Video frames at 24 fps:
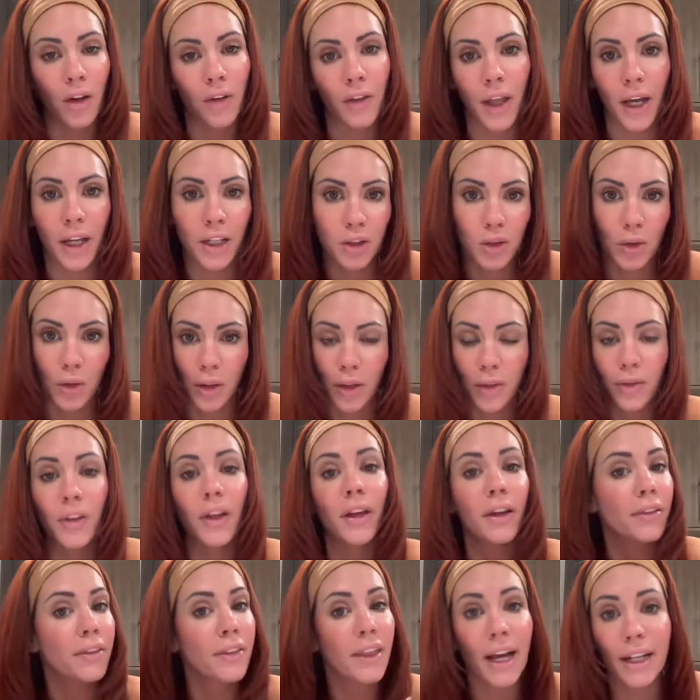that sort of
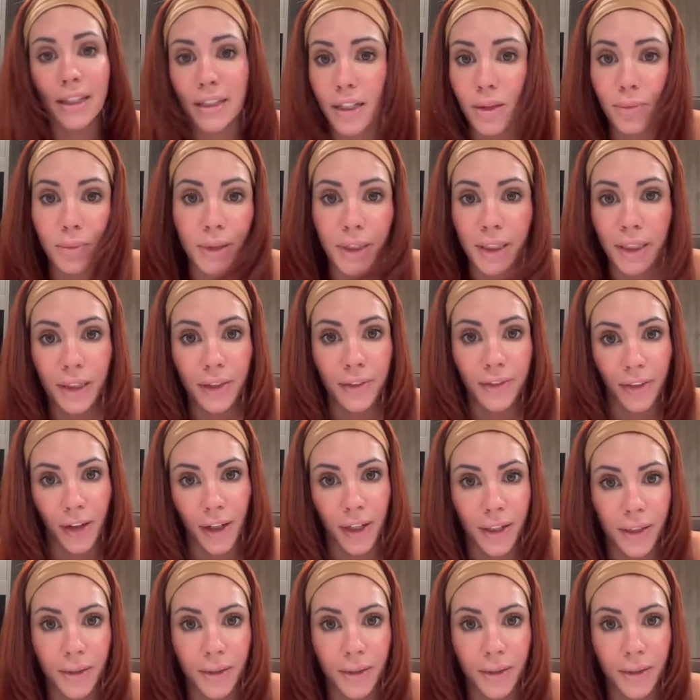thing. That's completely fine.